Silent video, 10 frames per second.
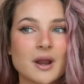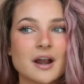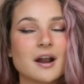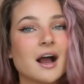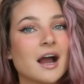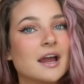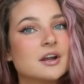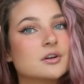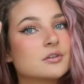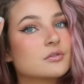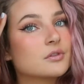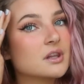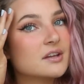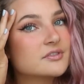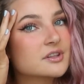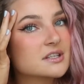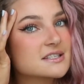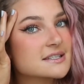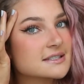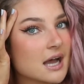where I lift the
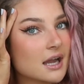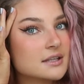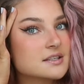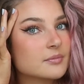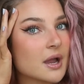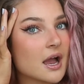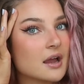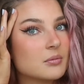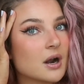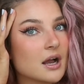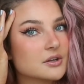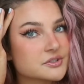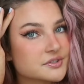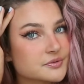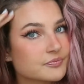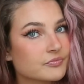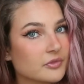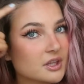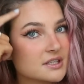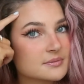sides of my eyebrows,
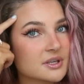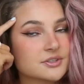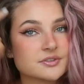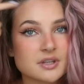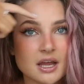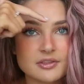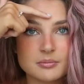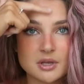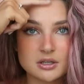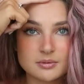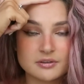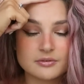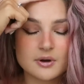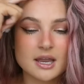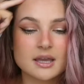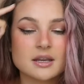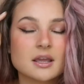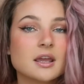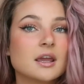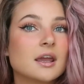these muscles, not the middle of my forehead,
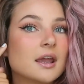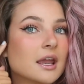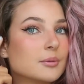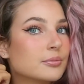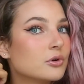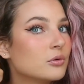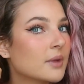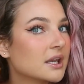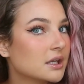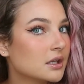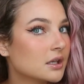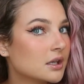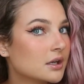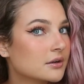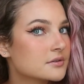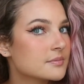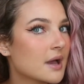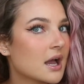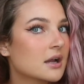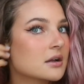and pull my ears
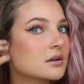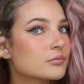back.